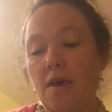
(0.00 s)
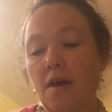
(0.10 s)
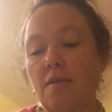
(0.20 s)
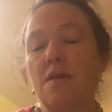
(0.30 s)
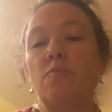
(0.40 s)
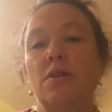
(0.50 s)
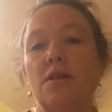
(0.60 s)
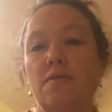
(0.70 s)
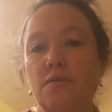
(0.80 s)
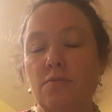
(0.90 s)
And then we're
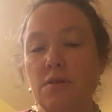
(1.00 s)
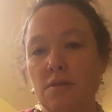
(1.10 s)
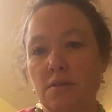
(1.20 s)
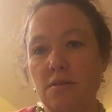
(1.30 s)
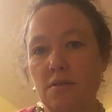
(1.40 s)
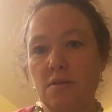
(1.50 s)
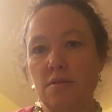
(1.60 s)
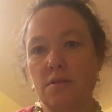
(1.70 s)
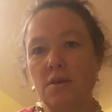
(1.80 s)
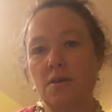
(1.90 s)
left with
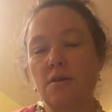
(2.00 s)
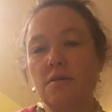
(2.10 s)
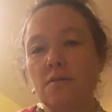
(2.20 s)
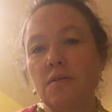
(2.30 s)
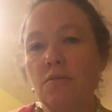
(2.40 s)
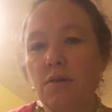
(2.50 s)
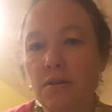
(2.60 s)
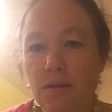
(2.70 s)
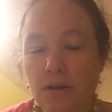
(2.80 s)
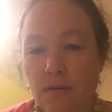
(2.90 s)
the other two
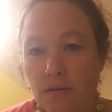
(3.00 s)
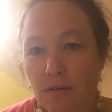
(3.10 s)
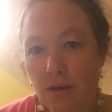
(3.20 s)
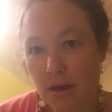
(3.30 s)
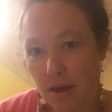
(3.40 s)
endings,